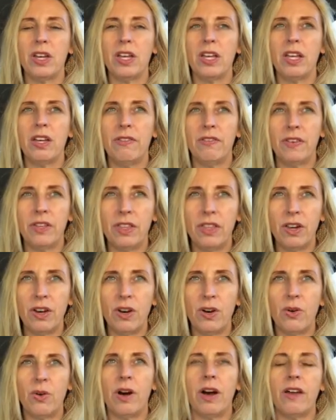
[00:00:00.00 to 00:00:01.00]
even
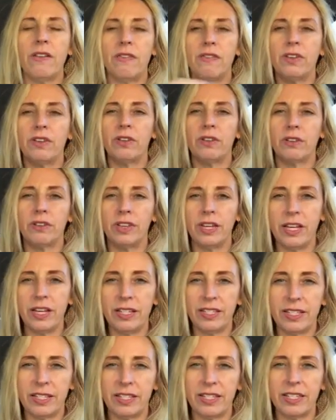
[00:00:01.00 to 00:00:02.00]
though I feel
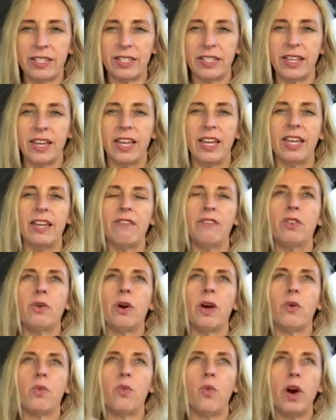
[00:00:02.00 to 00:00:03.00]
this, even
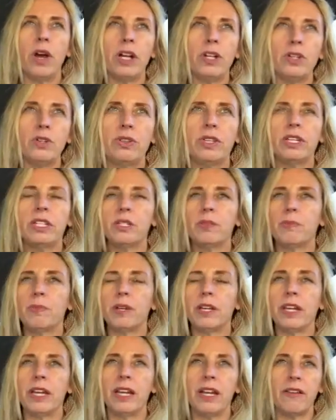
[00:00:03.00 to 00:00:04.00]
though I want to do this,
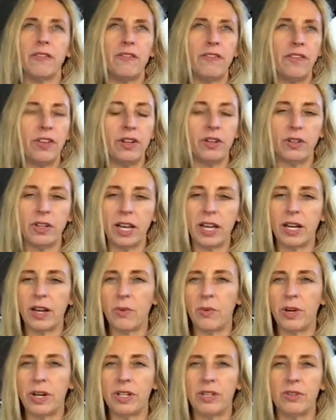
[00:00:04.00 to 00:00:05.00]
and I feel like
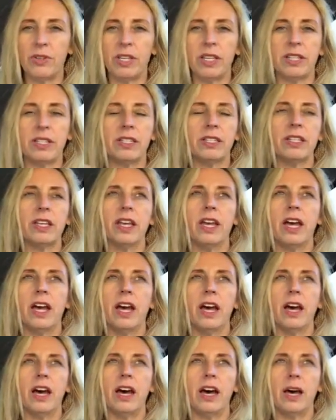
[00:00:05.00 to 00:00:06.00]
I want to do this,
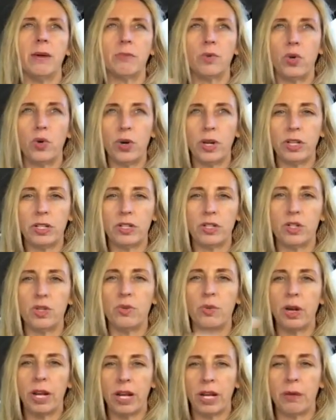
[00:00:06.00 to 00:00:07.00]
I'm going to
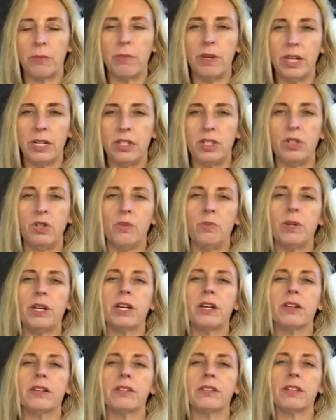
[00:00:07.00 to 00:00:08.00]
do what I committed to
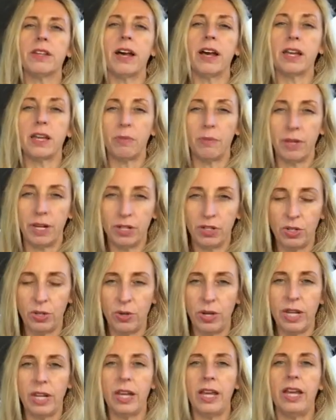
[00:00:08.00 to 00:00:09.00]
because I committed
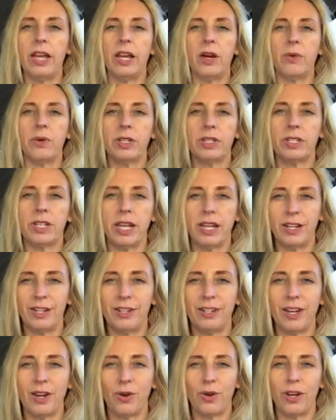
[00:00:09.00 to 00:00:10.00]
to it and I want to stay in
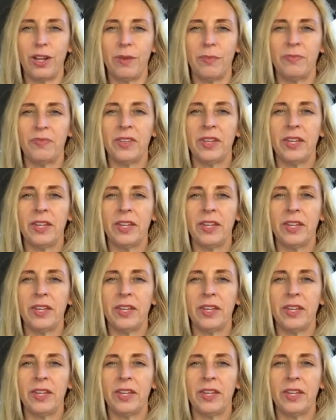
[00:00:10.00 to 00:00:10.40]
integrity.